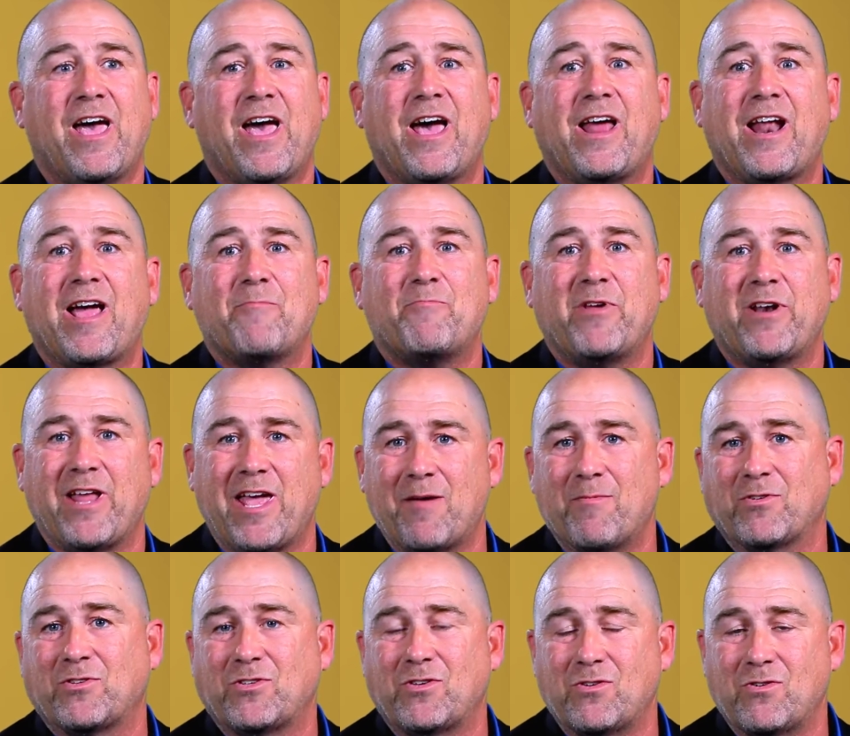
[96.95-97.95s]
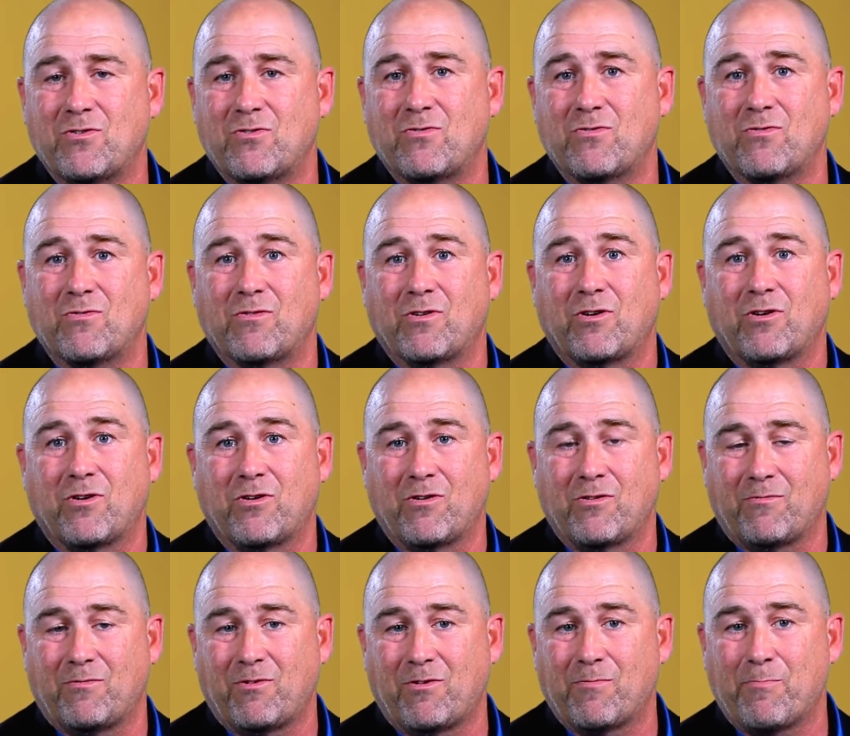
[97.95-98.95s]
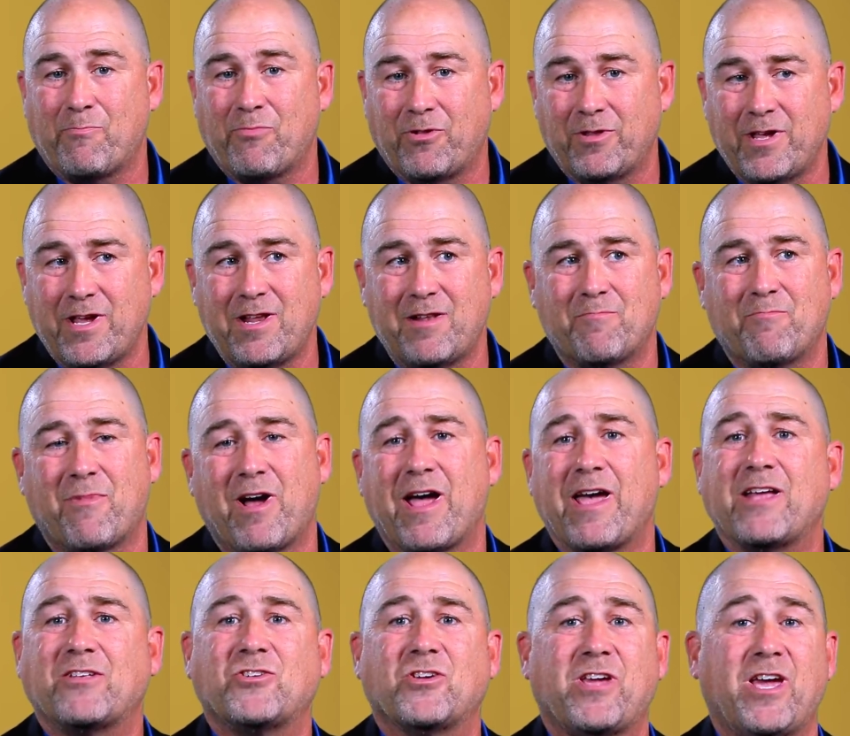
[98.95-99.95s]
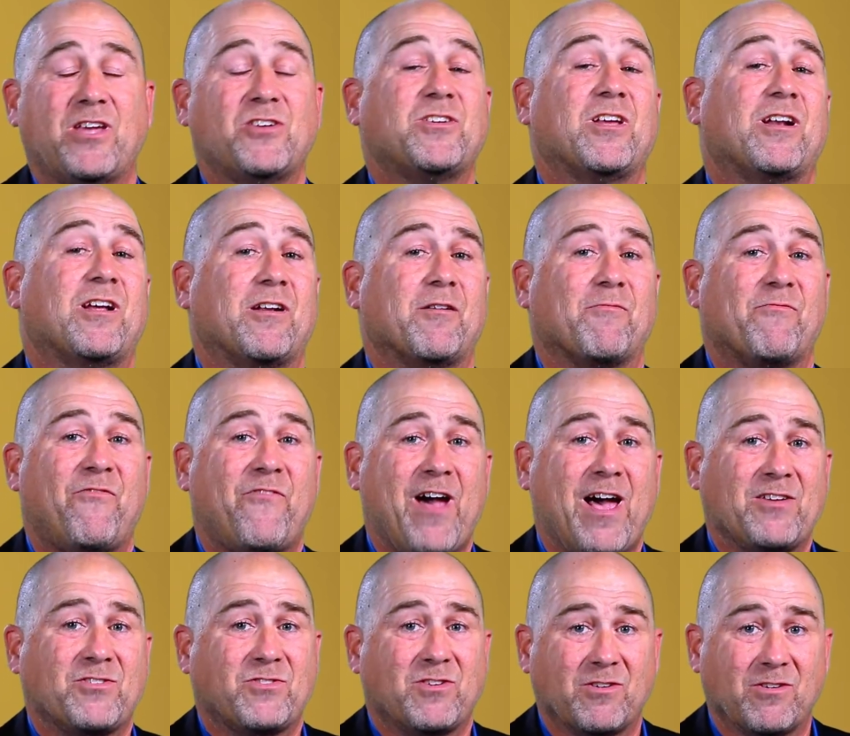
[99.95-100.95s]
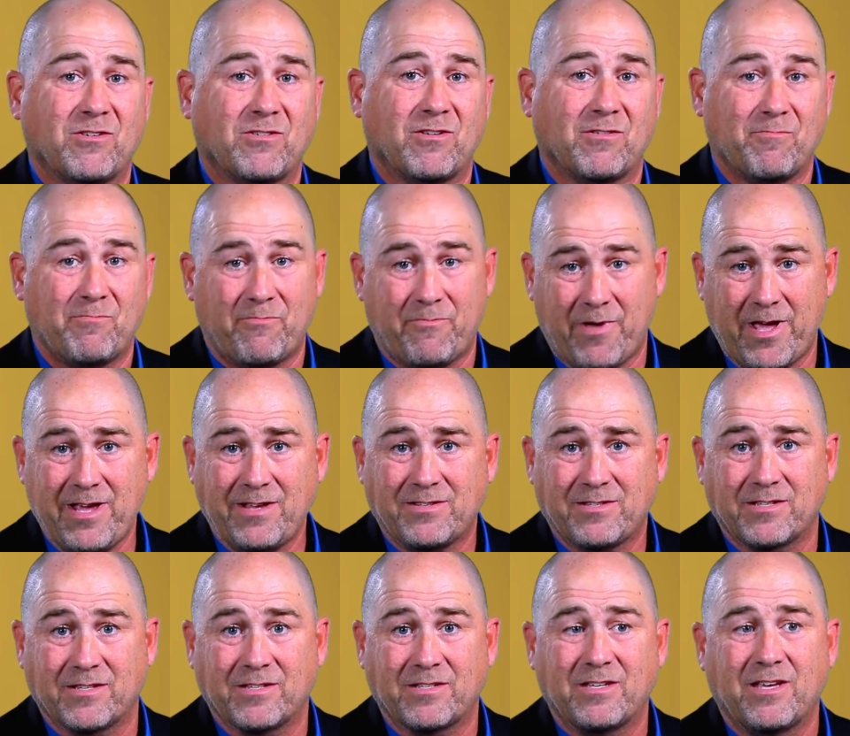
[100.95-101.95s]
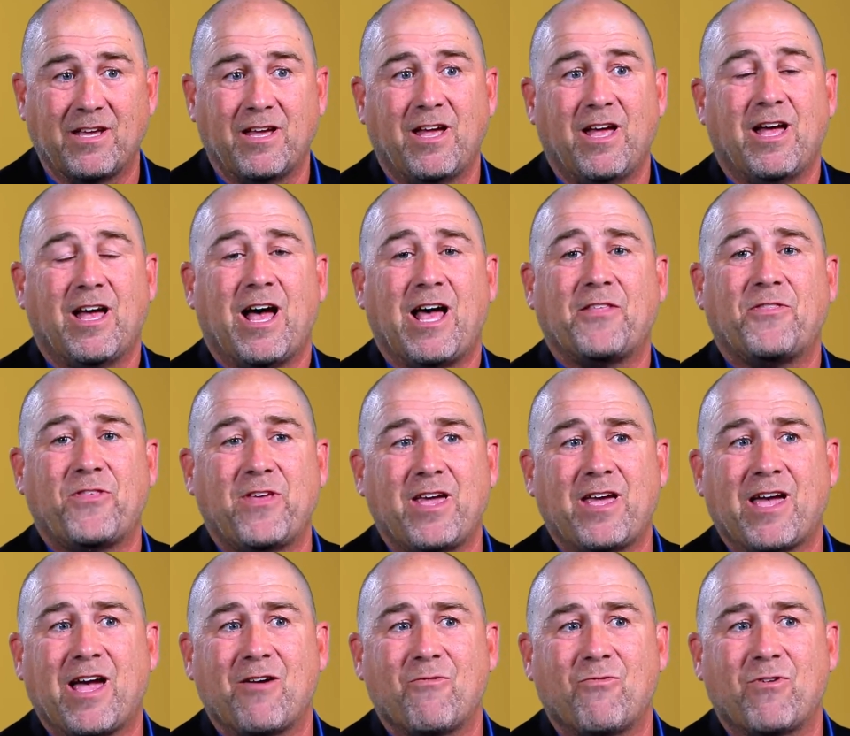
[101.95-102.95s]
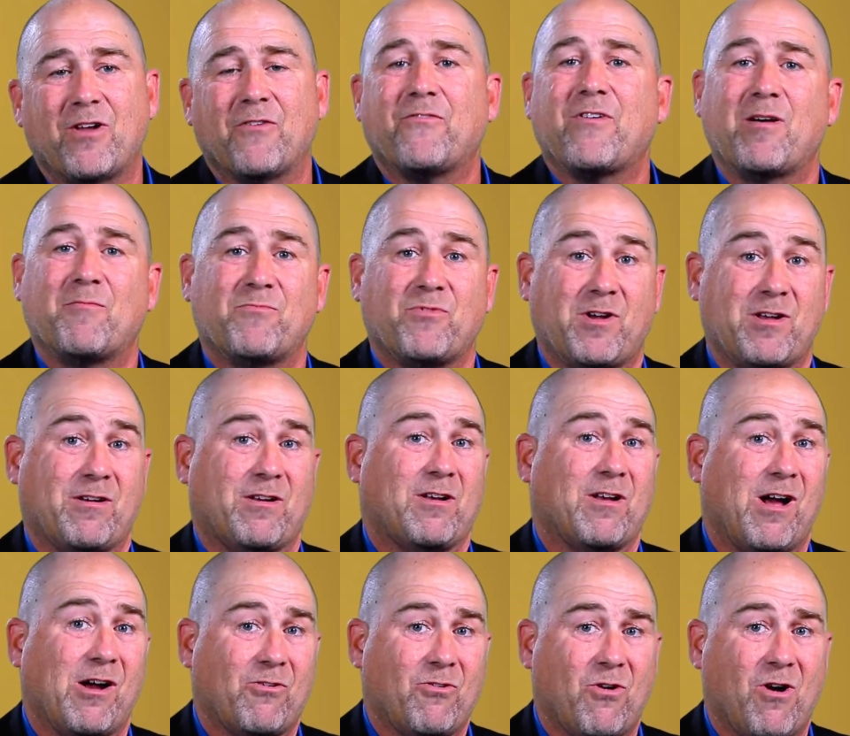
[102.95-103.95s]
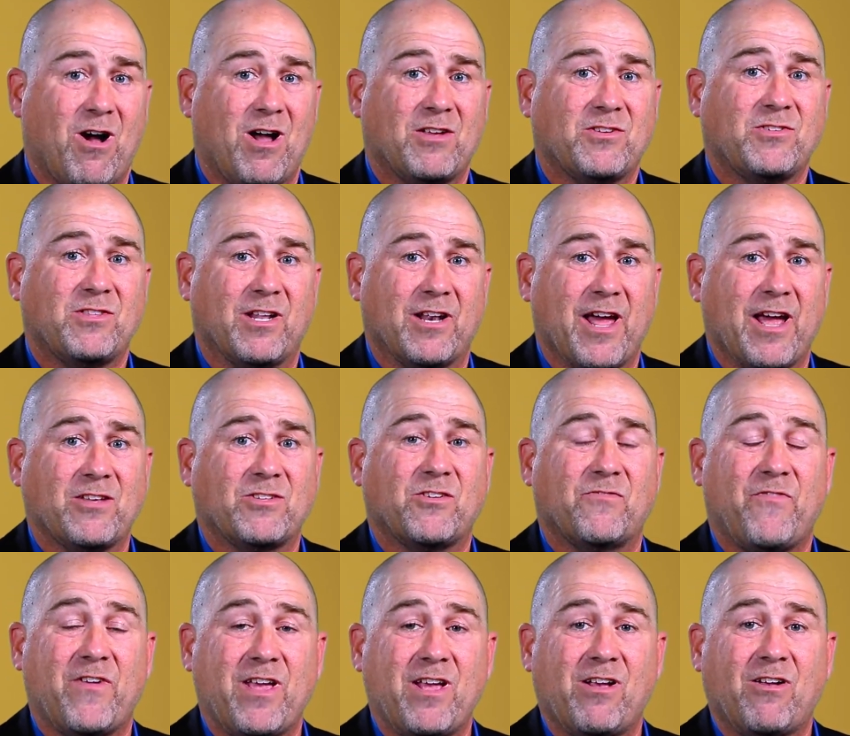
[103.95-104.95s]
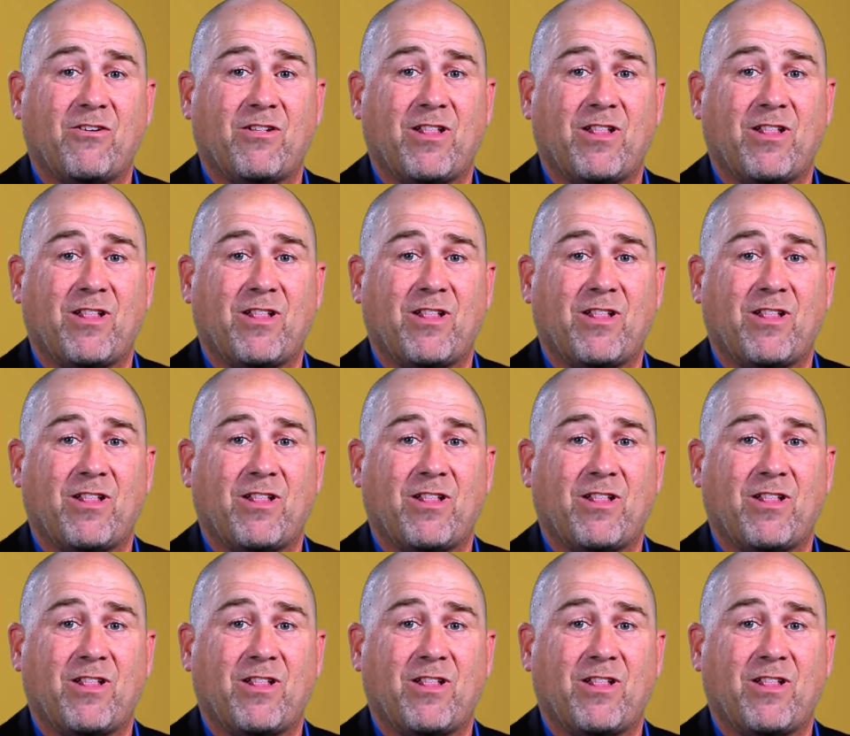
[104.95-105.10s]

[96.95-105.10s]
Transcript: Had I been able to complete my education on a faster basis, I think I would have come across the land surveying